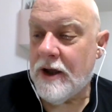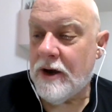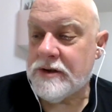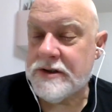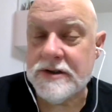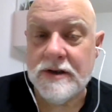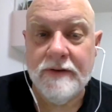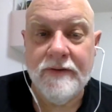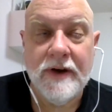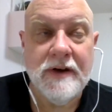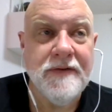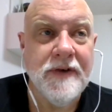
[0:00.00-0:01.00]
which is a
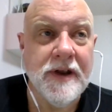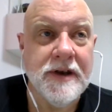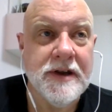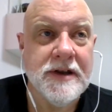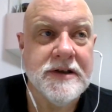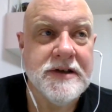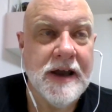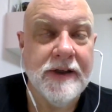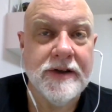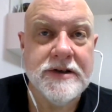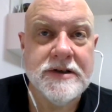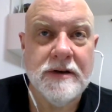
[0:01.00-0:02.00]
very fun
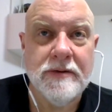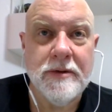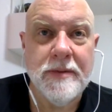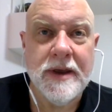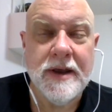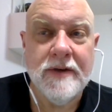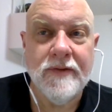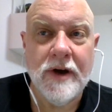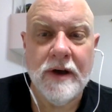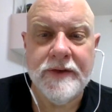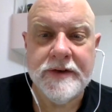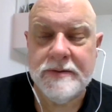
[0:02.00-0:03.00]
challenge. I want to be
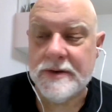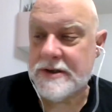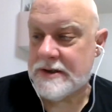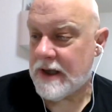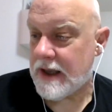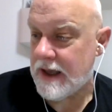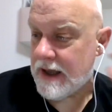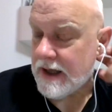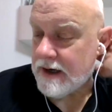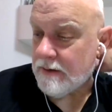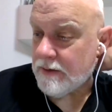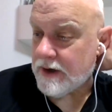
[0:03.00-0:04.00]
involved as much as I
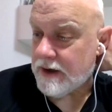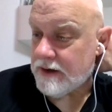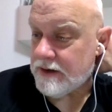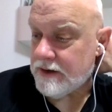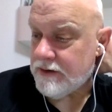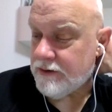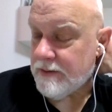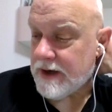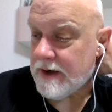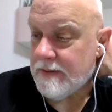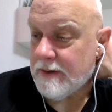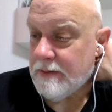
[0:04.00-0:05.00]
can, I want to do as
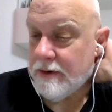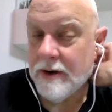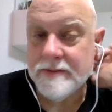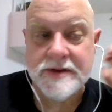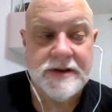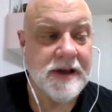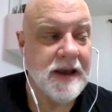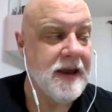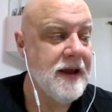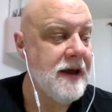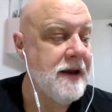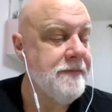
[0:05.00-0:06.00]
many of the prompts as I
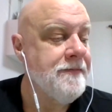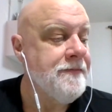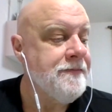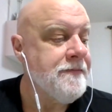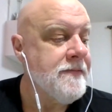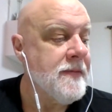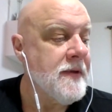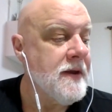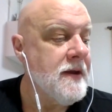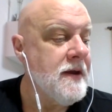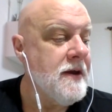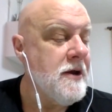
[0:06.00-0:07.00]
can.
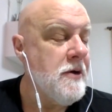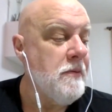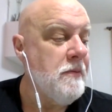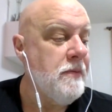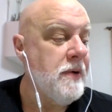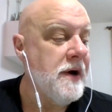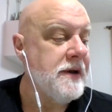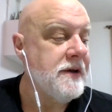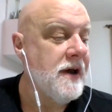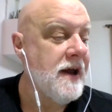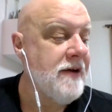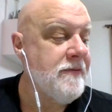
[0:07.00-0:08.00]
But
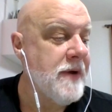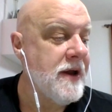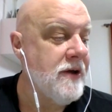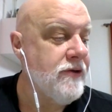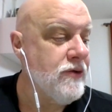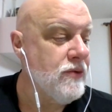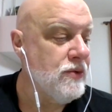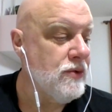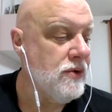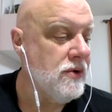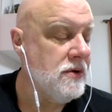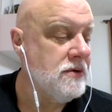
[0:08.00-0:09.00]
I have my other
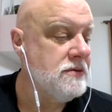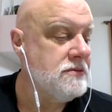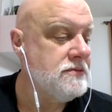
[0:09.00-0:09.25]
rule,